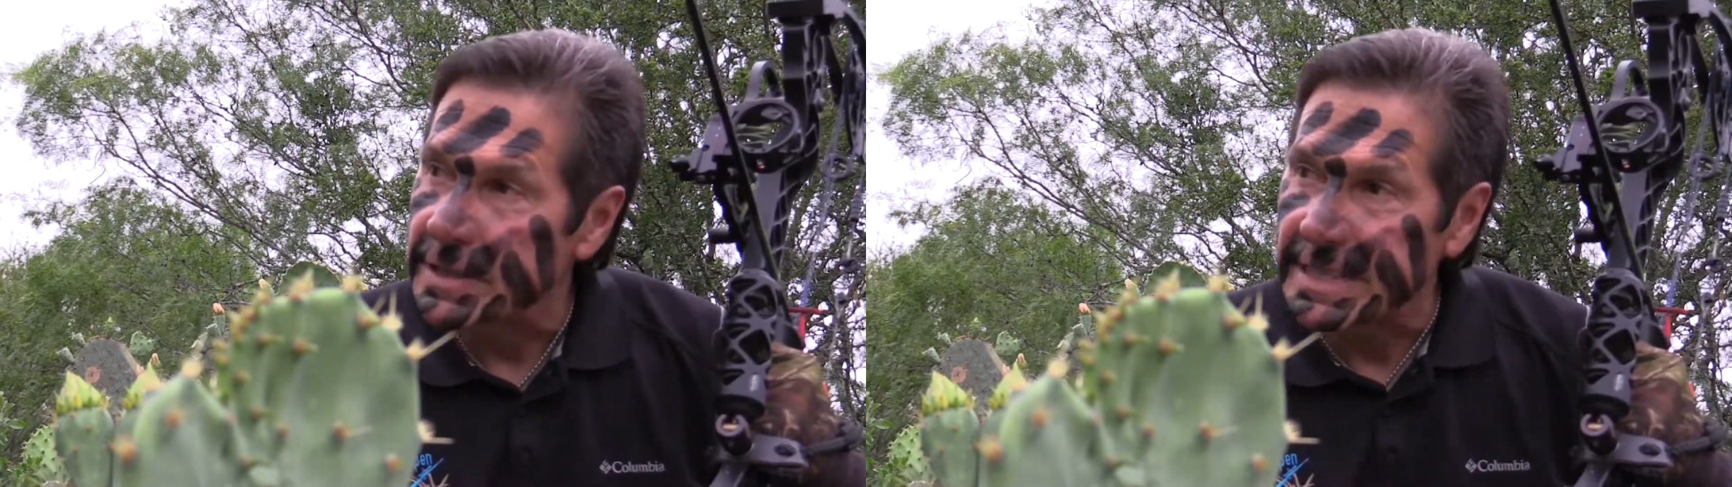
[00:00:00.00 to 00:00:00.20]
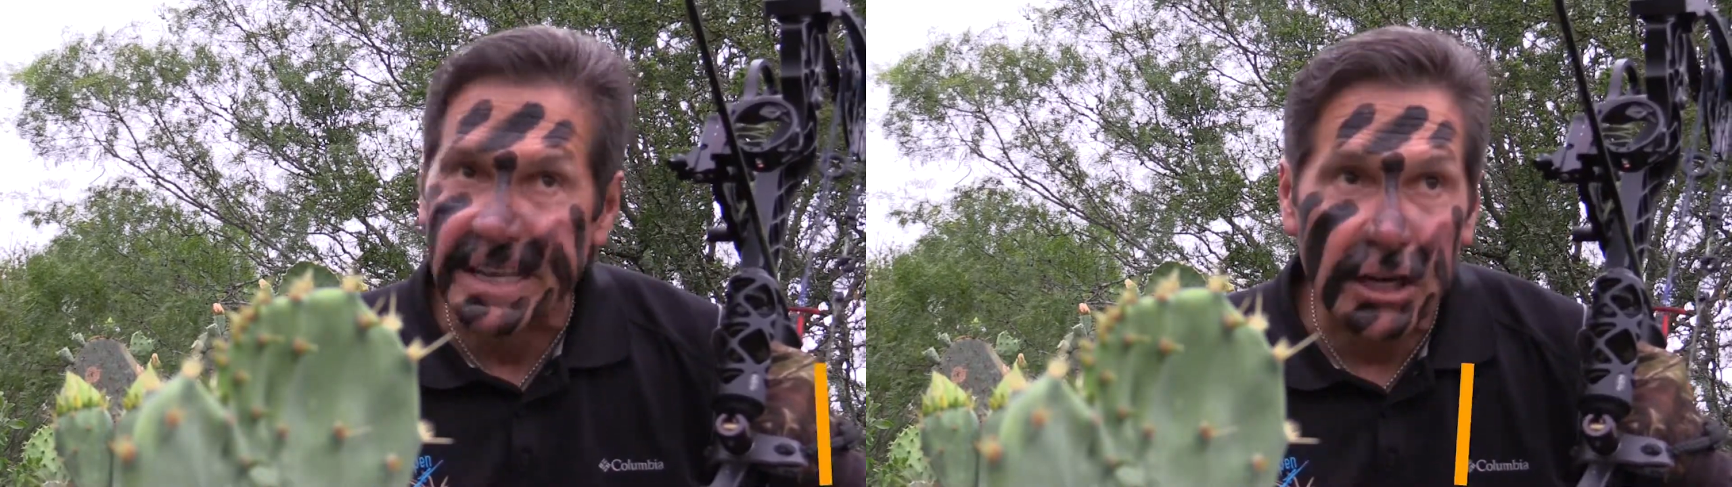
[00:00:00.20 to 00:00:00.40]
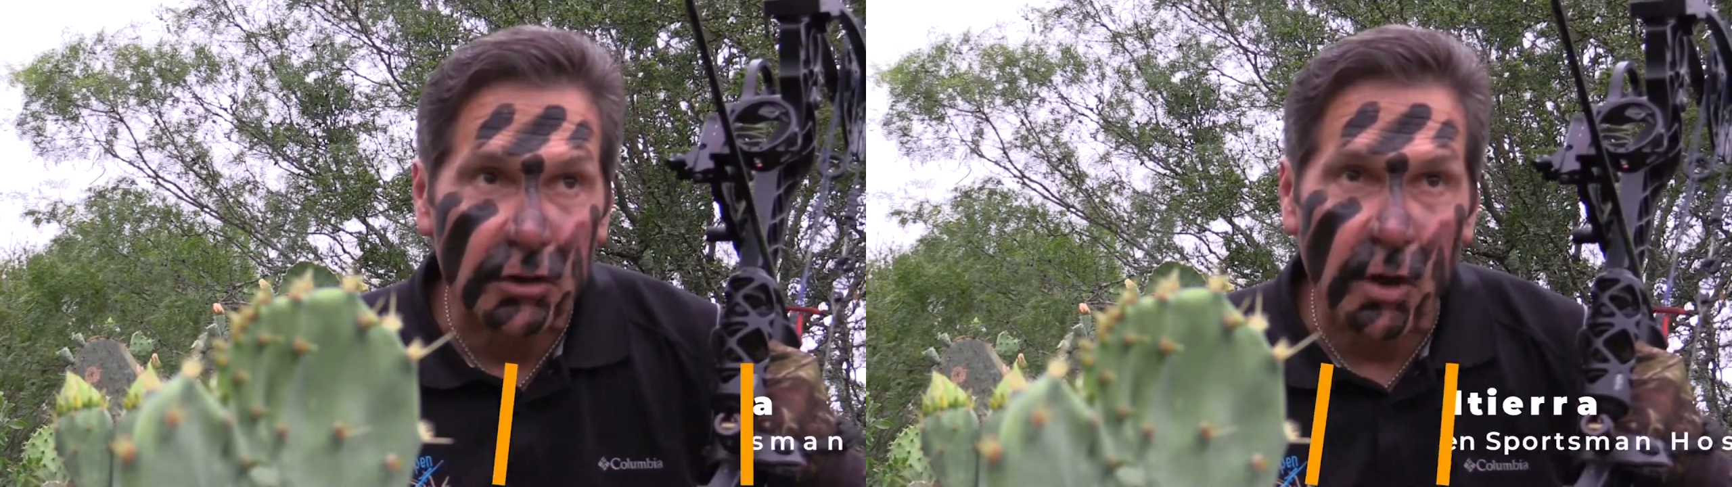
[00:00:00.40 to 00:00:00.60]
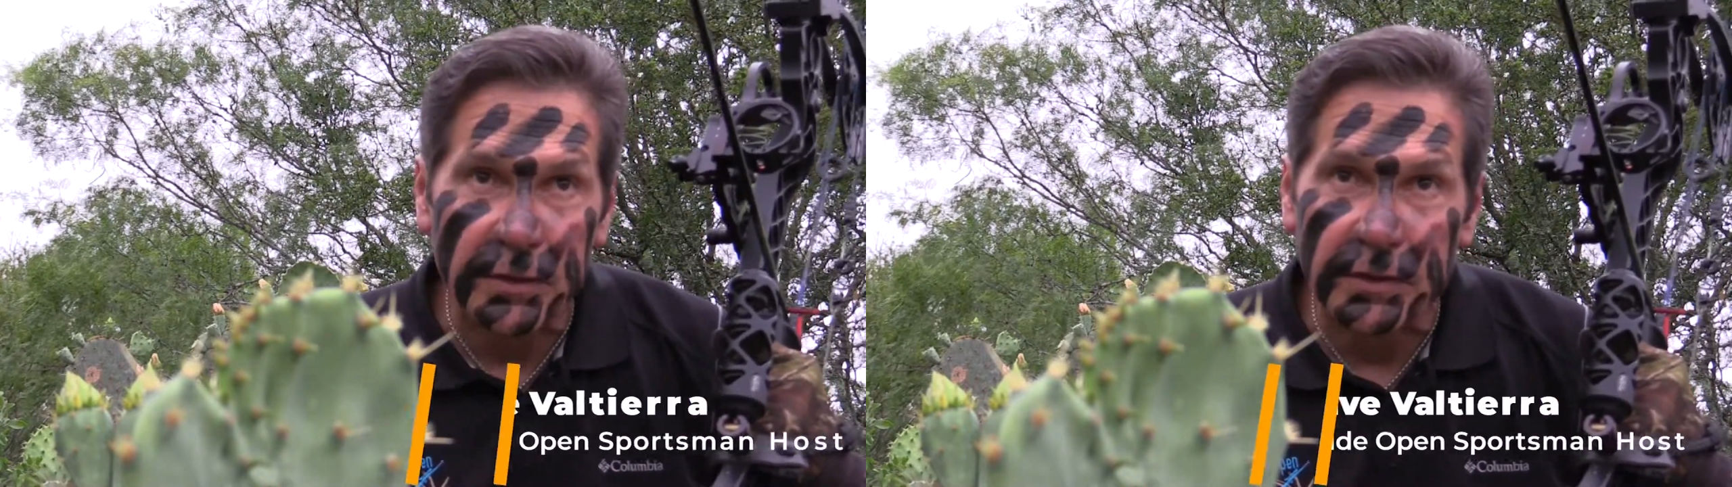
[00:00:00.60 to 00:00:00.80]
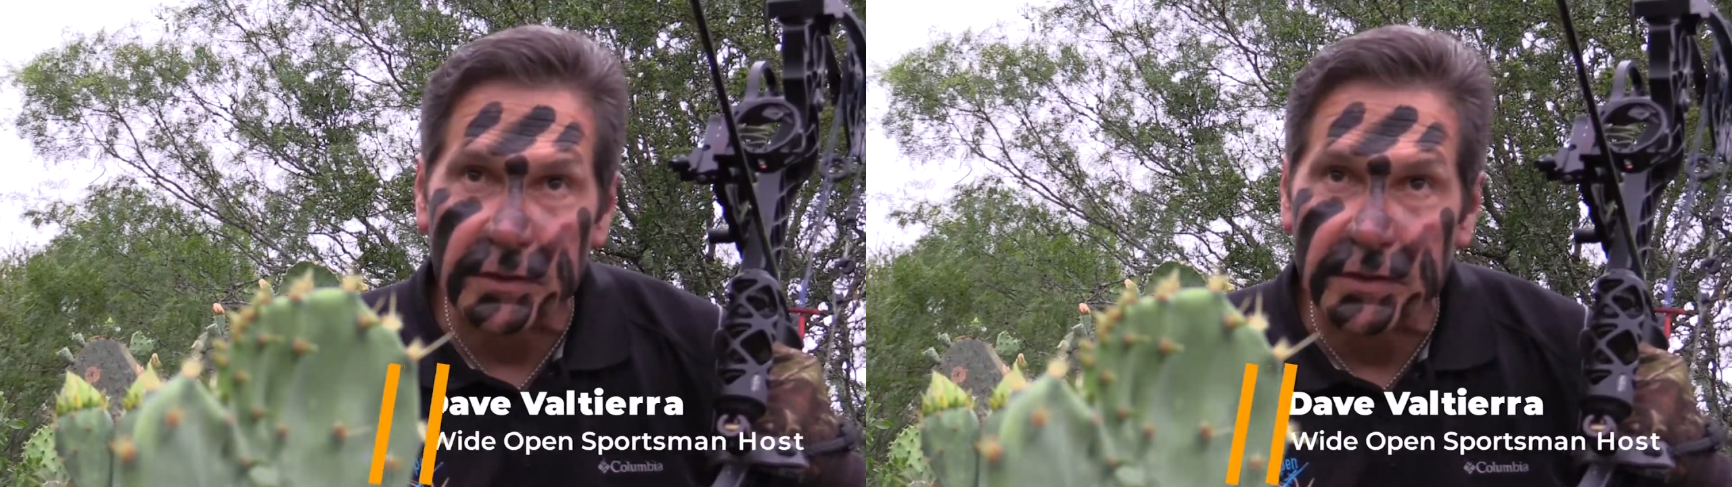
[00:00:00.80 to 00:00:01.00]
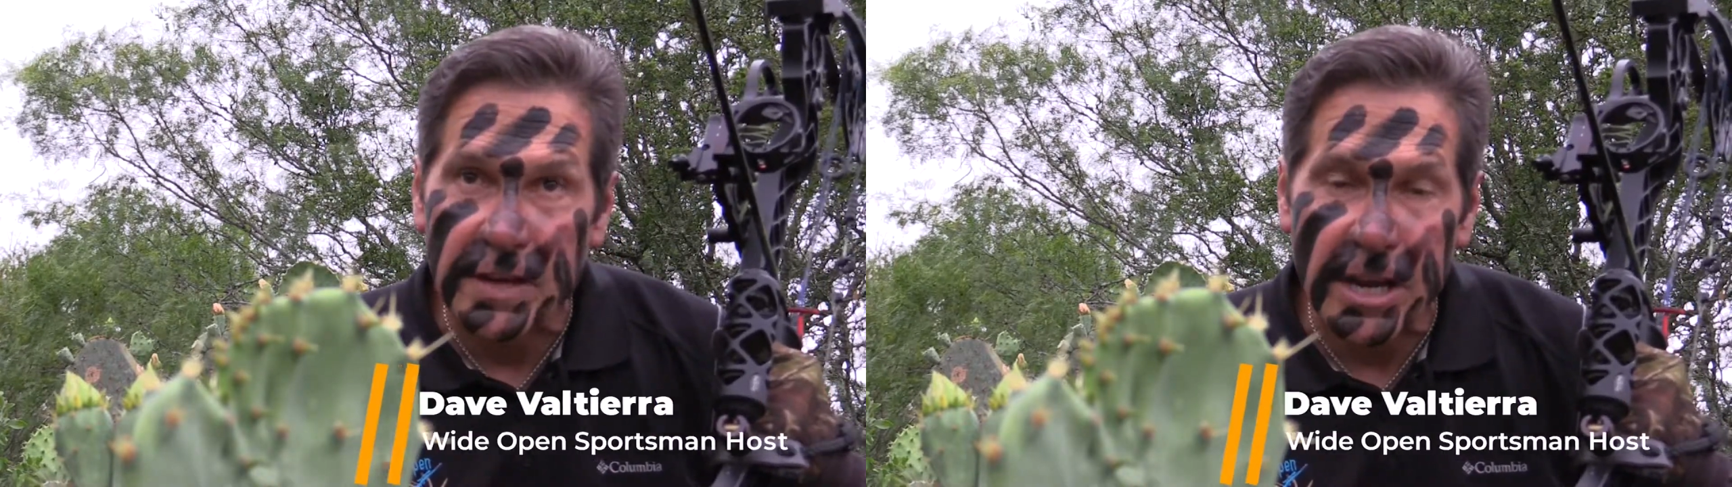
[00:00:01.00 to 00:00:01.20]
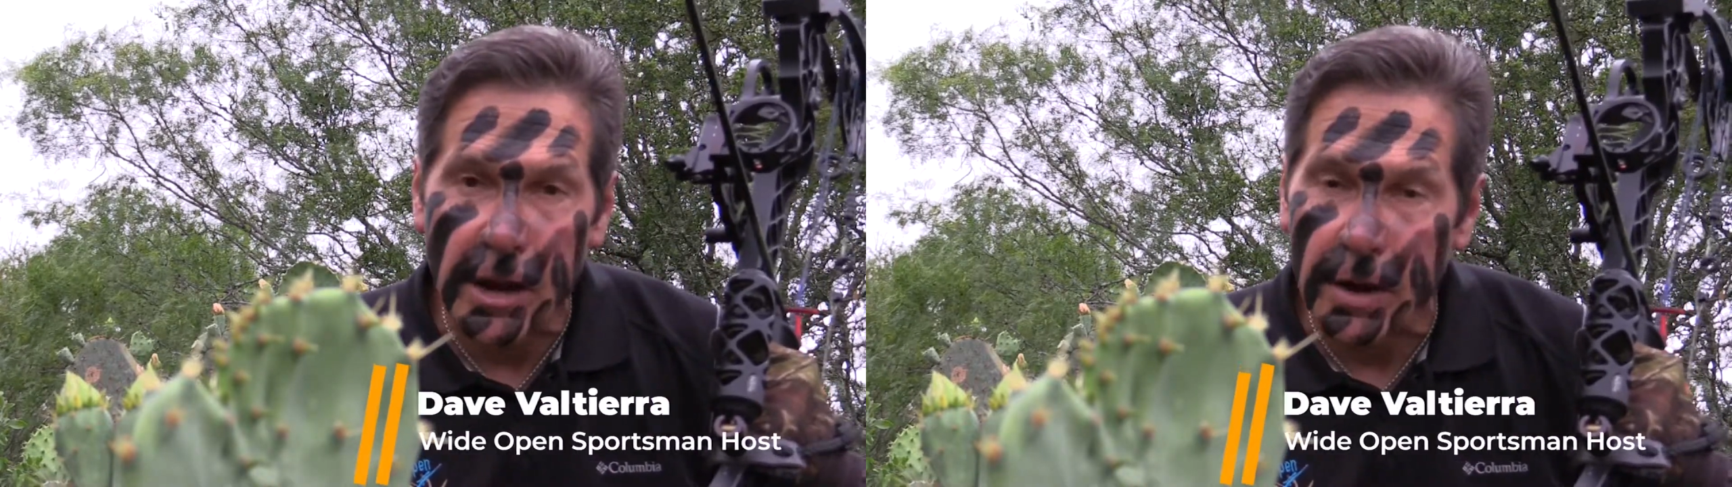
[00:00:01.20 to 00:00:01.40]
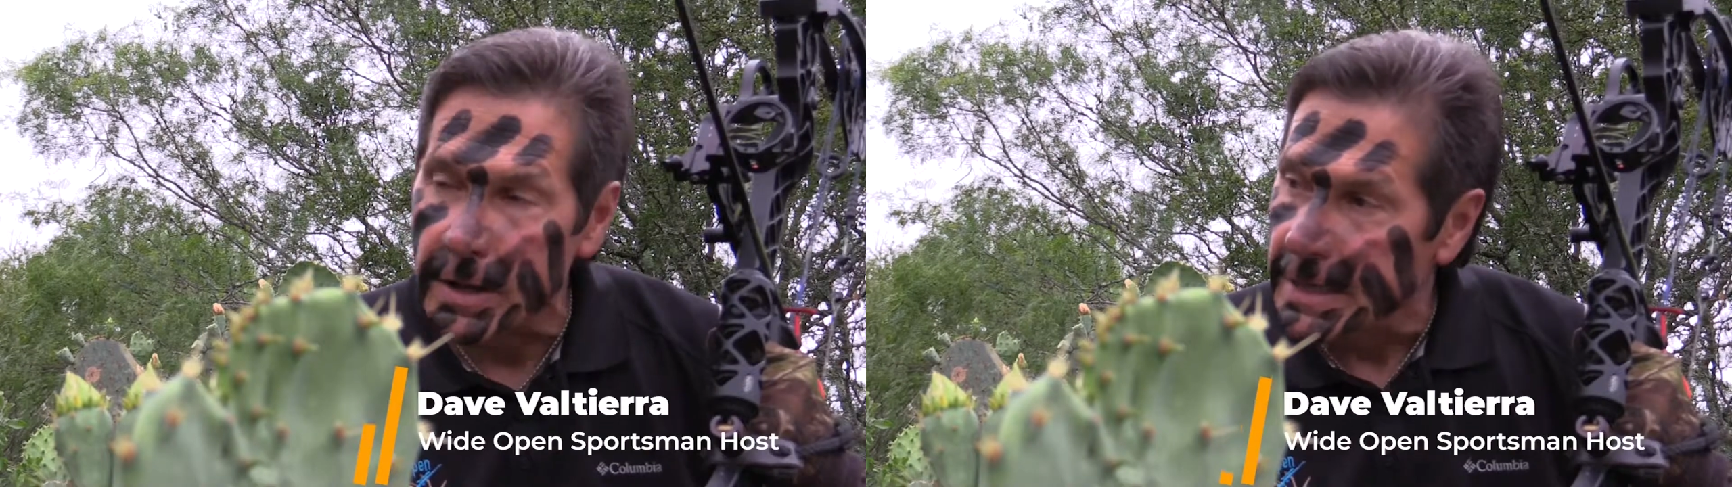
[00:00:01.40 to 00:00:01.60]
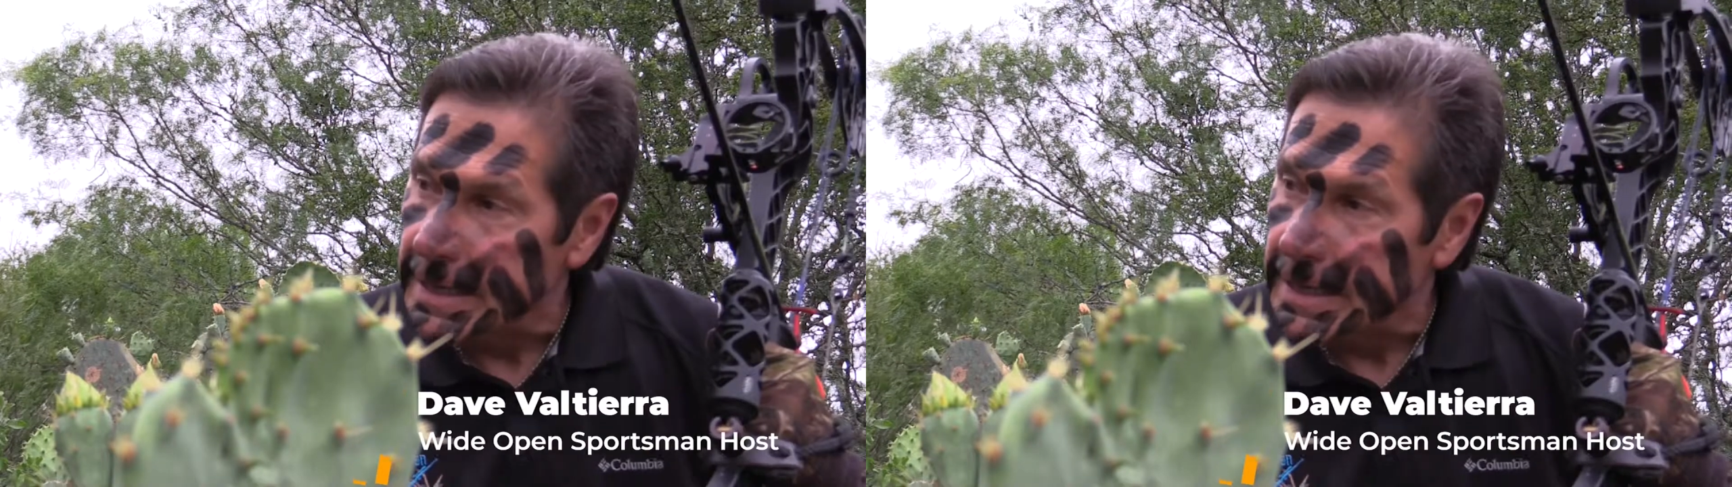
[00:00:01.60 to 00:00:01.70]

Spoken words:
to get across this Sendera,